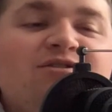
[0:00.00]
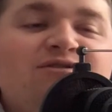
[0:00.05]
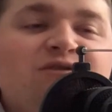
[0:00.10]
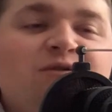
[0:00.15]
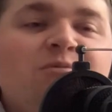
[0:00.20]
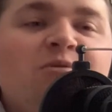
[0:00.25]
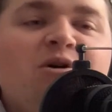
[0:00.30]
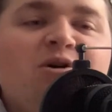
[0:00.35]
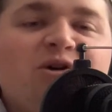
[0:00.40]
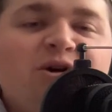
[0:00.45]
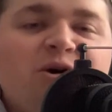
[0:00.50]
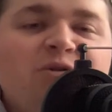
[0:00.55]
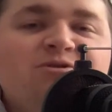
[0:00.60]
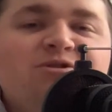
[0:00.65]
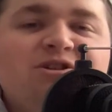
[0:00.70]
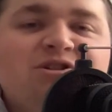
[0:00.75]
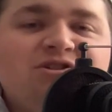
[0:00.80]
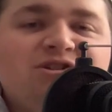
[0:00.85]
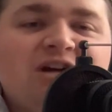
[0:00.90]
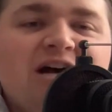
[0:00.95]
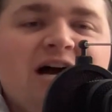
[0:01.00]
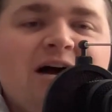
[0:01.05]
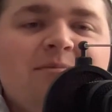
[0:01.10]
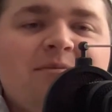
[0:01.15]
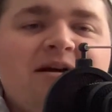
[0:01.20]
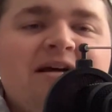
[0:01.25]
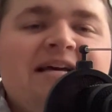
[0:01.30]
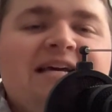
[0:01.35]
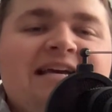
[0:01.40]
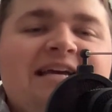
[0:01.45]
football coaching job
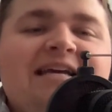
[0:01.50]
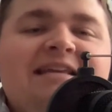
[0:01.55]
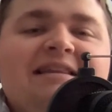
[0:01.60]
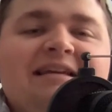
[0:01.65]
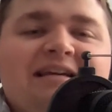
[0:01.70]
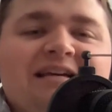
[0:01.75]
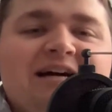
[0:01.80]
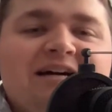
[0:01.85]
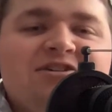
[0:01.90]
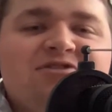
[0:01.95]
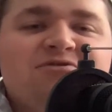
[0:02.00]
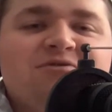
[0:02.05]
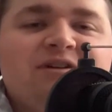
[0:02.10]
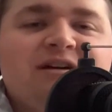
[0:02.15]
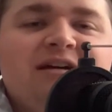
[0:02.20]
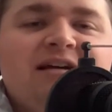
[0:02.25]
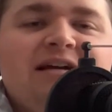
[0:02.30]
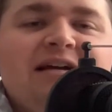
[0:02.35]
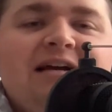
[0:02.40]
in the country.